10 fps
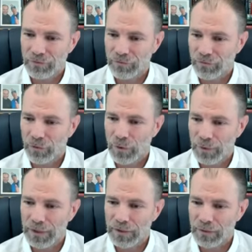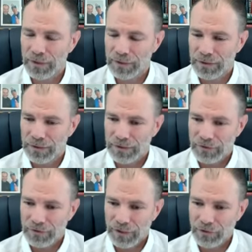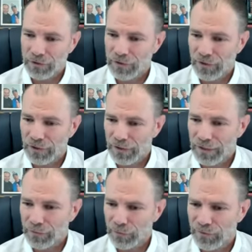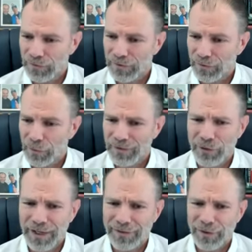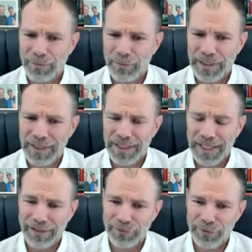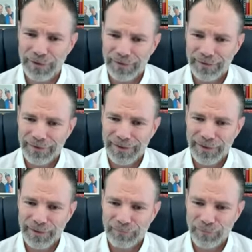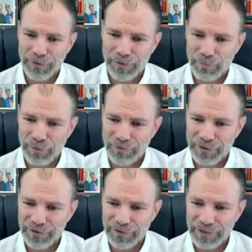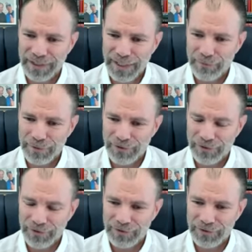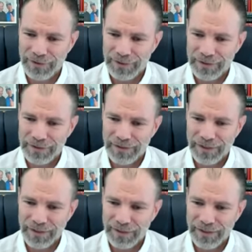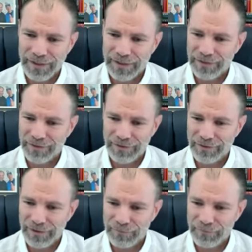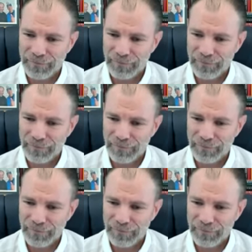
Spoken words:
for what we're doing. So look, it's always a great time to be an accountant. It's a privilege to lead our business. I think it's I